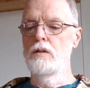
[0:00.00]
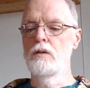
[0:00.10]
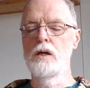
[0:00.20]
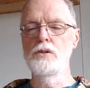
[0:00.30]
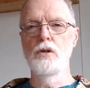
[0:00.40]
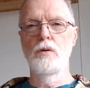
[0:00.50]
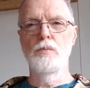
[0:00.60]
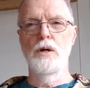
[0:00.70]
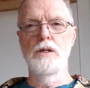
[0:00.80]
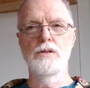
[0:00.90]
large
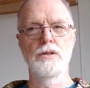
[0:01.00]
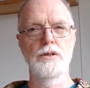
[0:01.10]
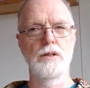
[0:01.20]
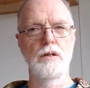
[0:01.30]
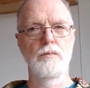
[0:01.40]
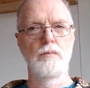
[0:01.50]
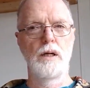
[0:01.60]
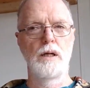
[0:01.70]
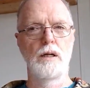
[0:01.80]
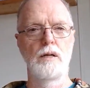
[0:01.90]
corporations that
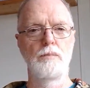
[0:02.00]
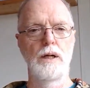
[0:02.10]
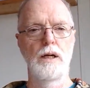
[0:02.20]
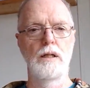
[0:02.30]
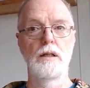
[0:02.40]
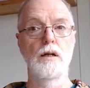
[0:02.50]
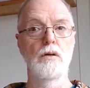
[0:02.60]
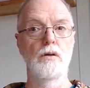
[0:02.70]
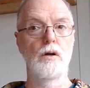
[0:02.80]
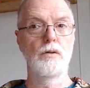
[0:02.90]
pay little
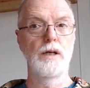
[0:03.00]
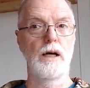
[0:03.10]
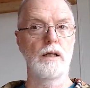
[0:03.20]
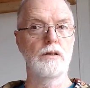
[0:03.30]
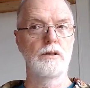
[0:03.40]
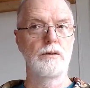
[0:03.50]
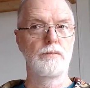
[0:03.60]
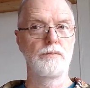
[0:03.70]
or no tax.